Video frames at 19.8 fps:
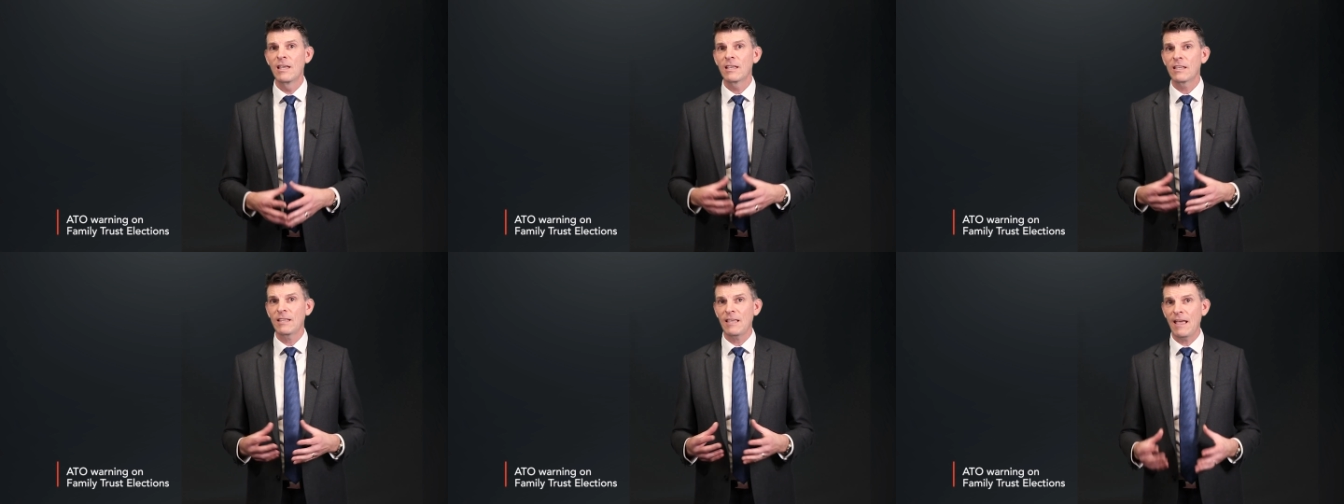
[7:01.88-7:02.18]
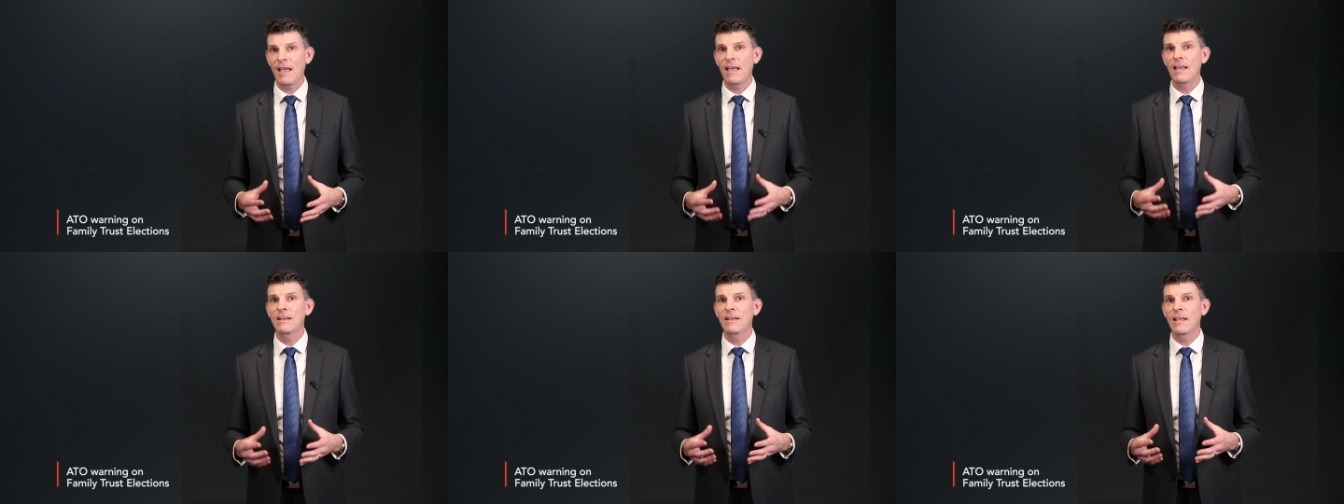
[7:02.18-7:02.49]

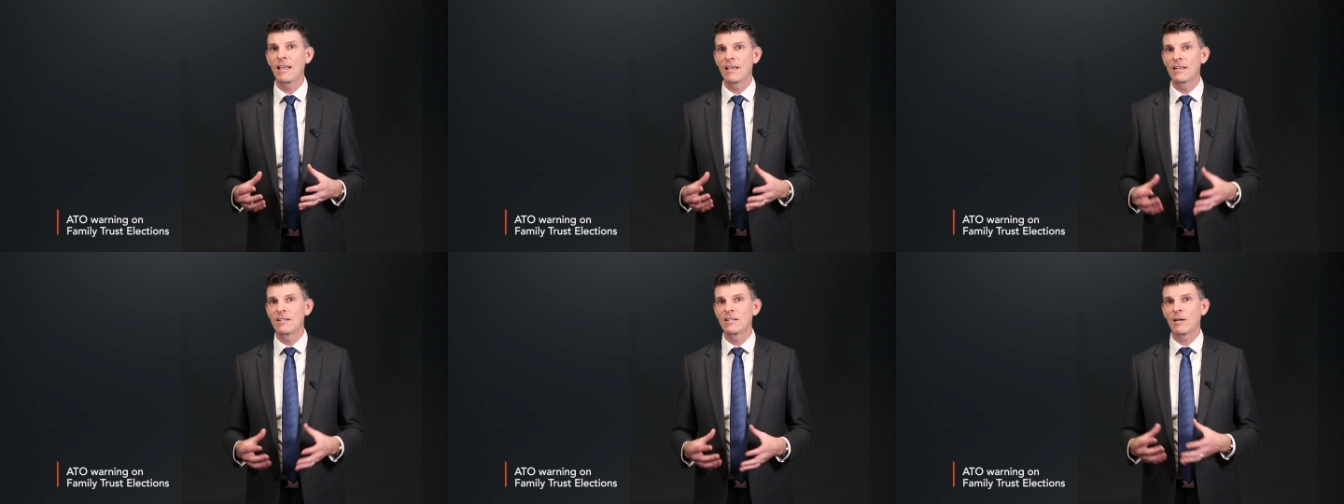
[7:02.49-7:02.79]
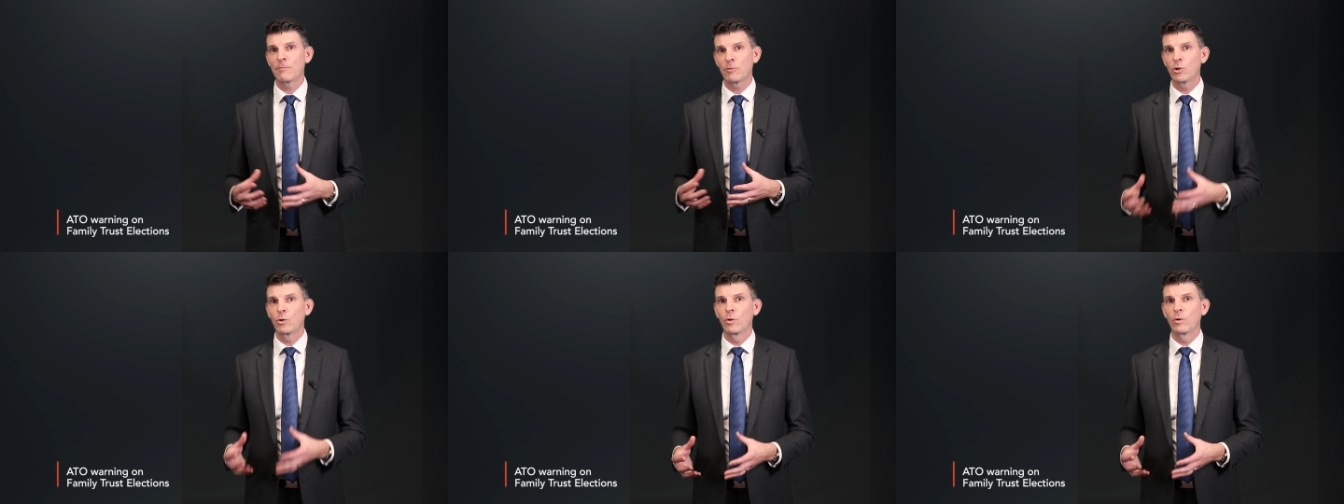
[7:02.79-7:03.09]
can end
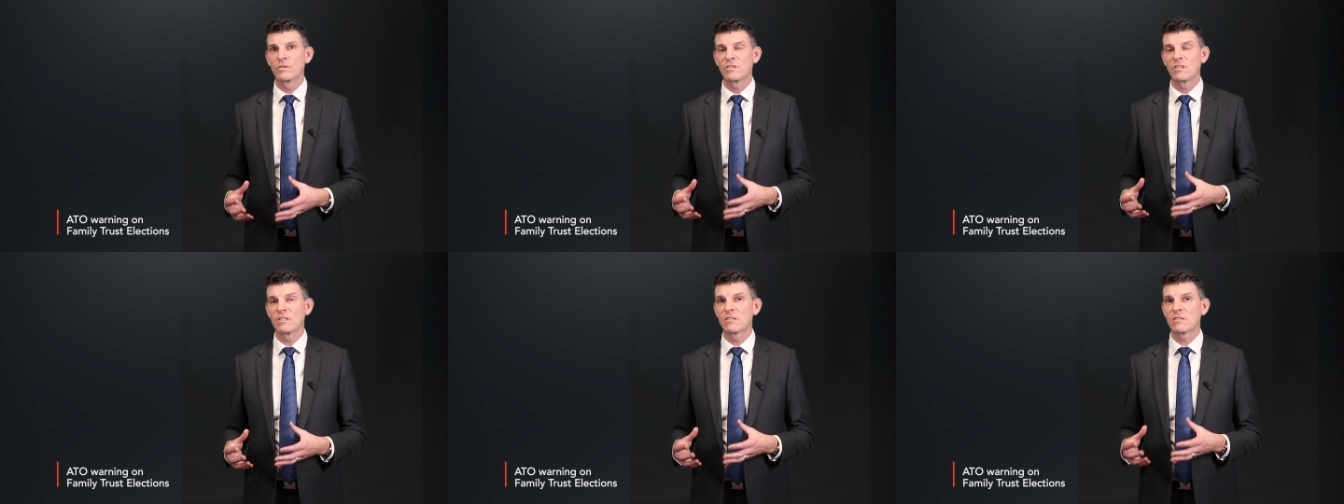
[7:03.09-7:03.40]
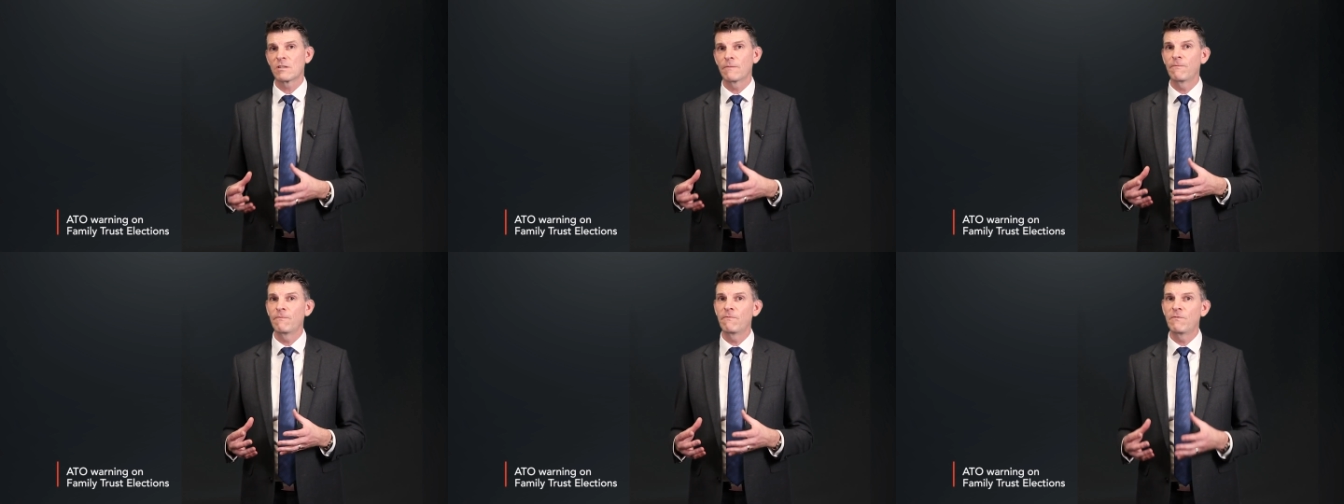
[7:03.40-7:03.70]
up causing
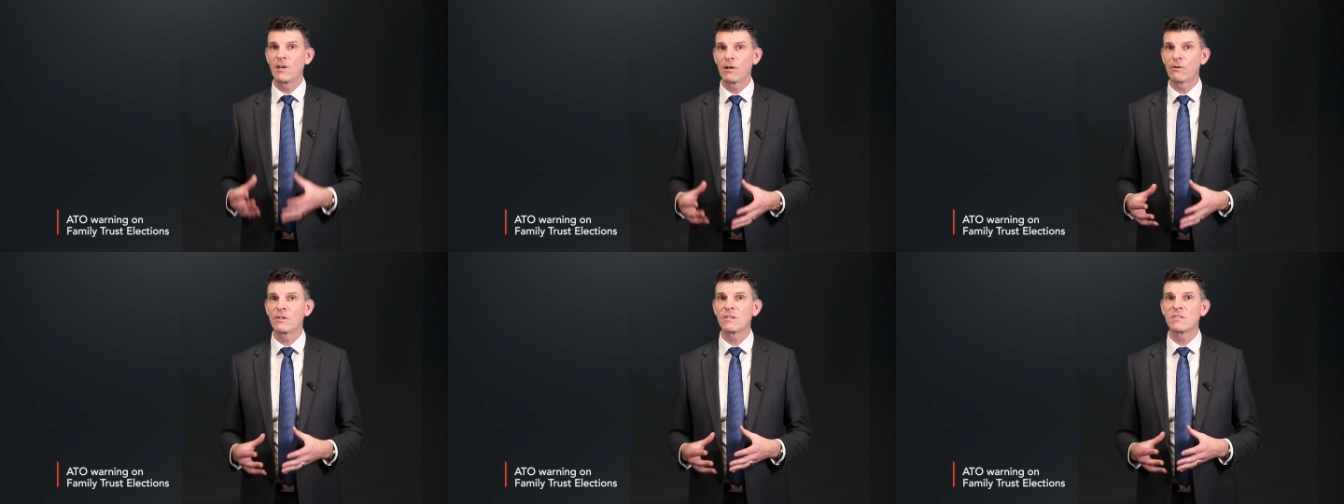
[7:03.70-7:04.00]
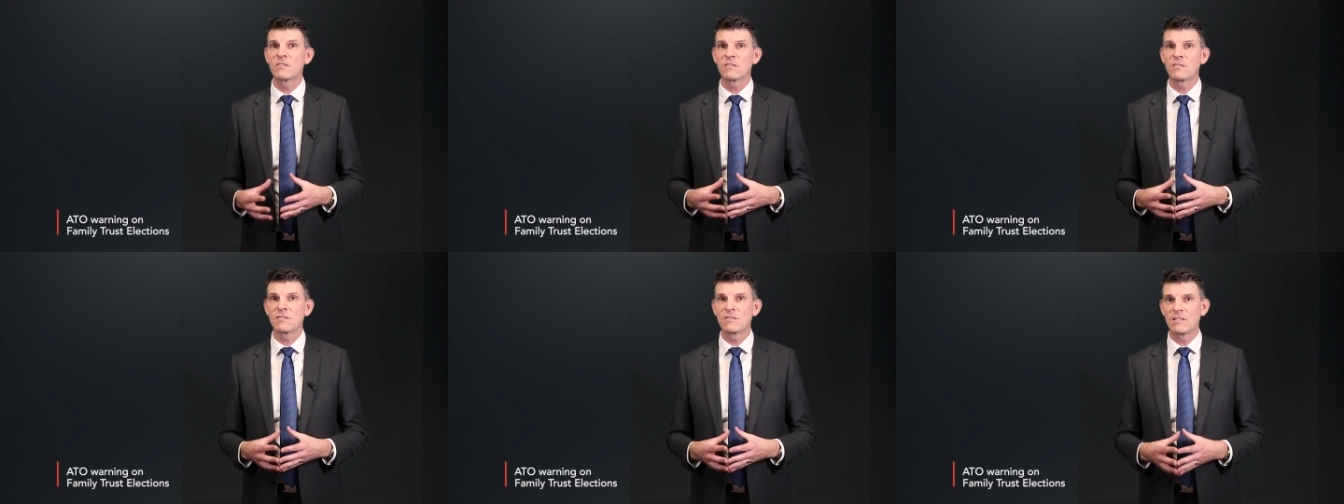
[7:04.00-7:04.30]
some very
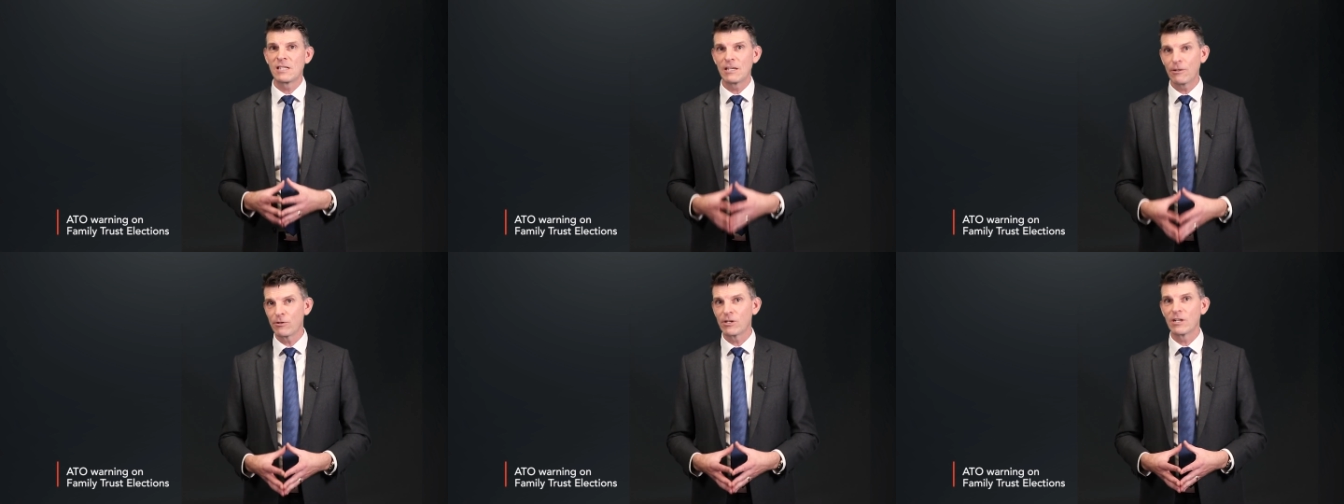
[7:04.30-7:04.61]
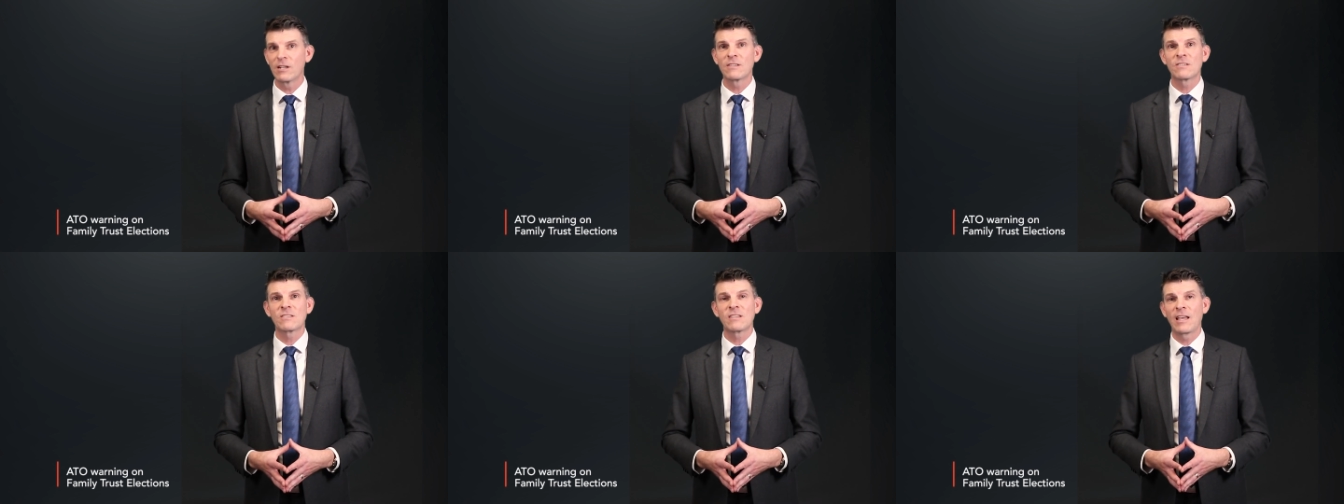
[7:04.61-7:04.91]

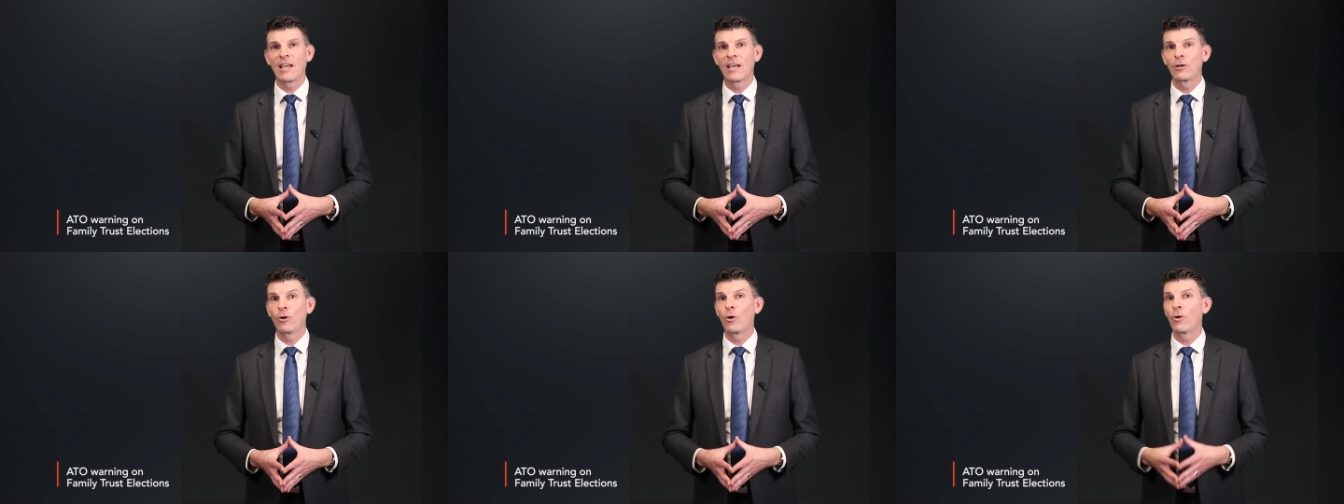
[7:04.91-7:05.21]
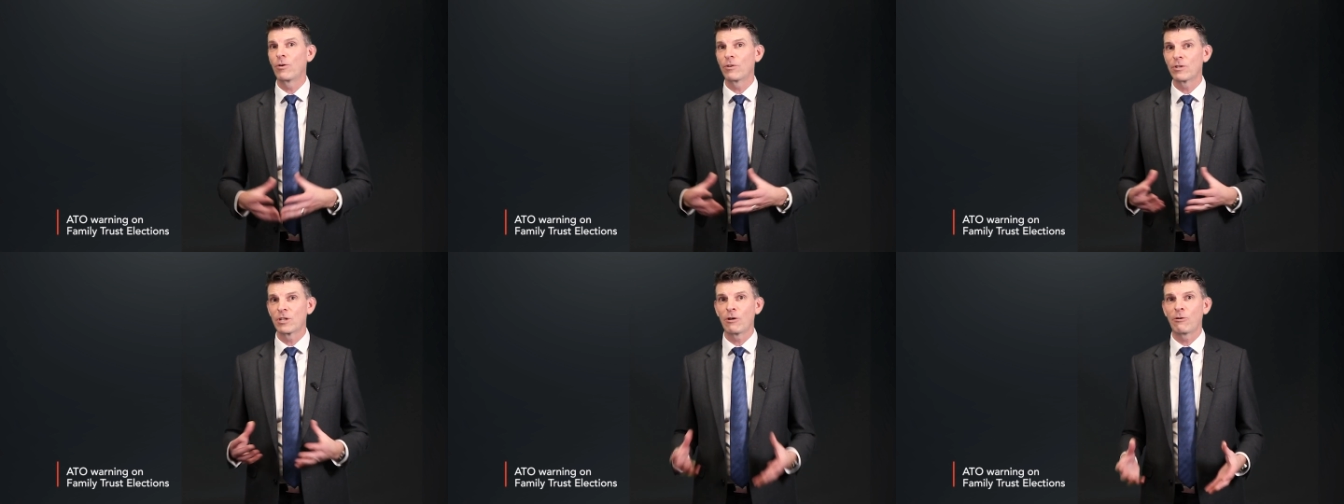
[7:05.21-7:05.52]
serious and
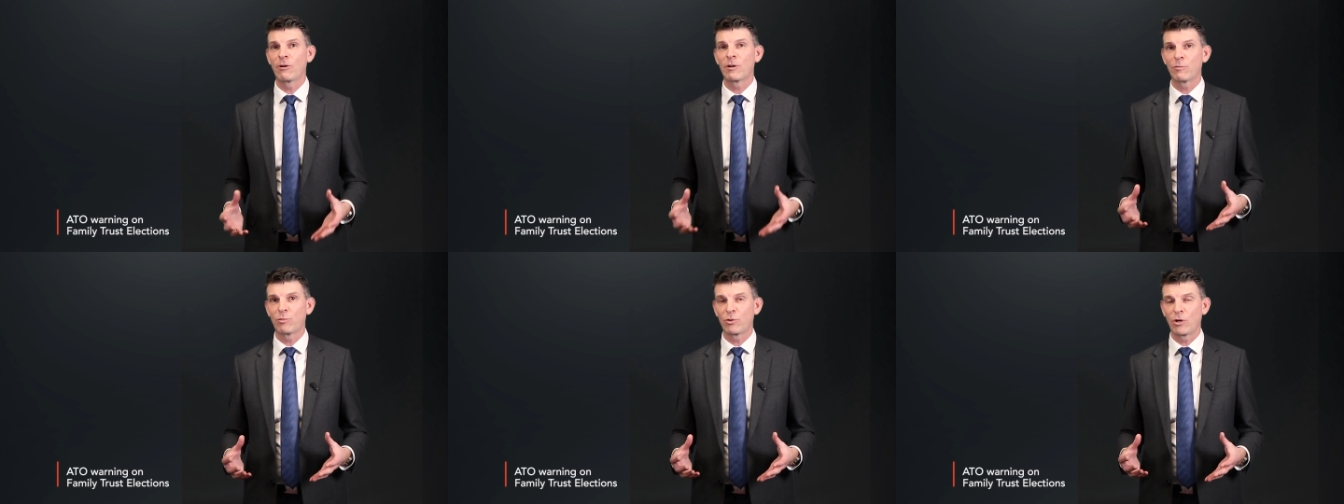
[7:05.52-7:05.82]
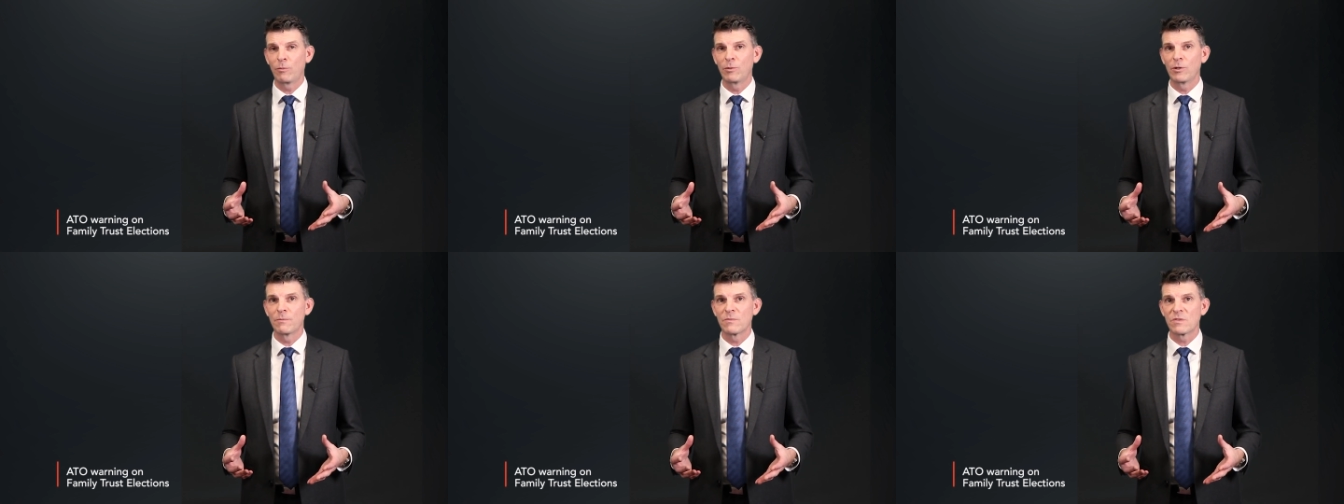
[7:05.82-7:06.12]
ongoing
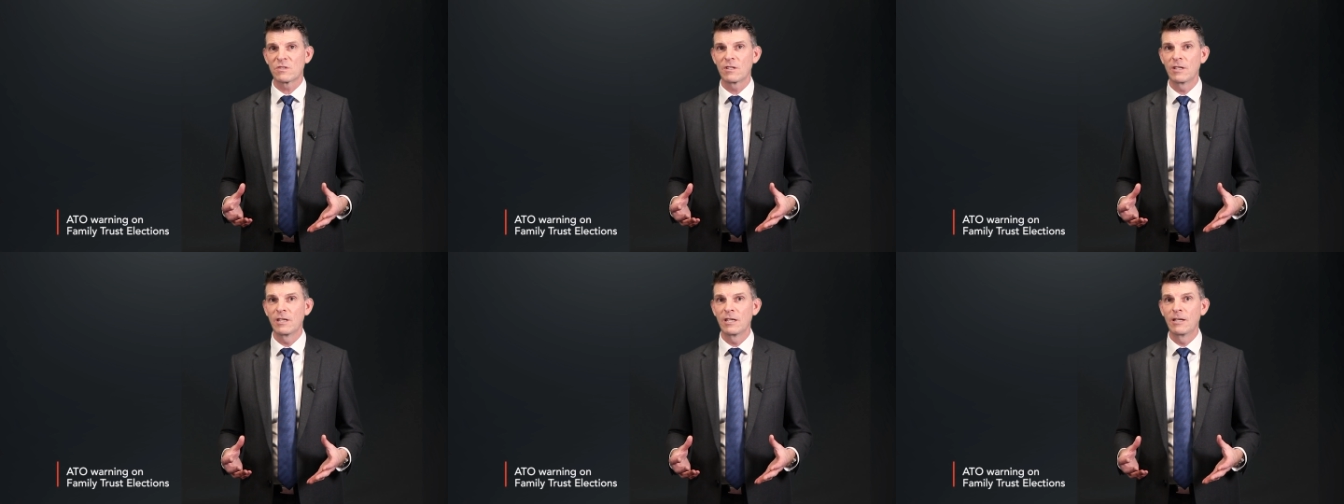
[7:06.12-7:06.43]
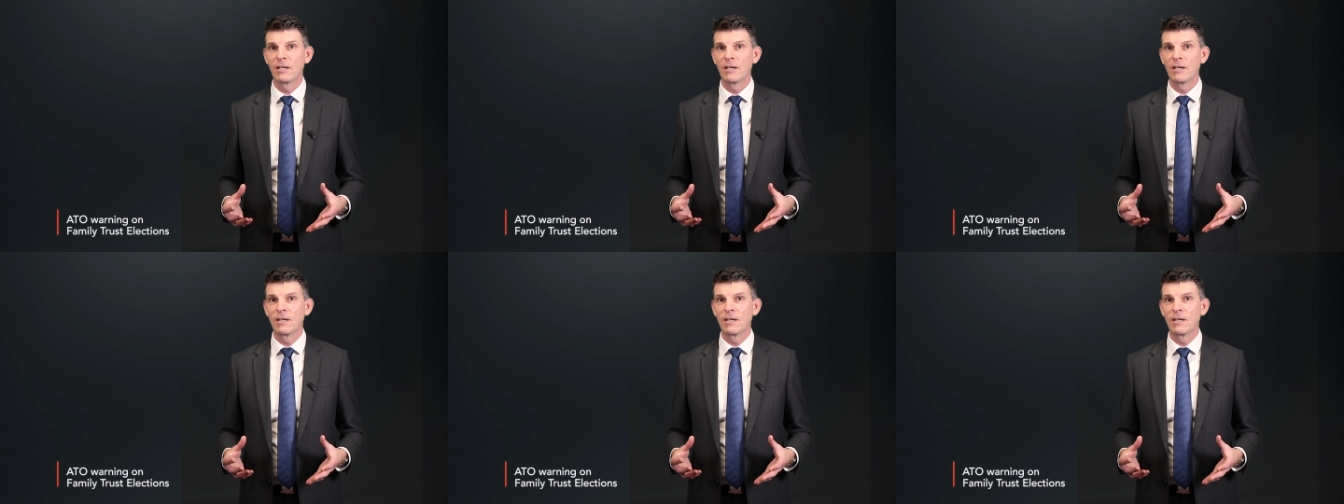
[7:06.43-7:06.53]
problems.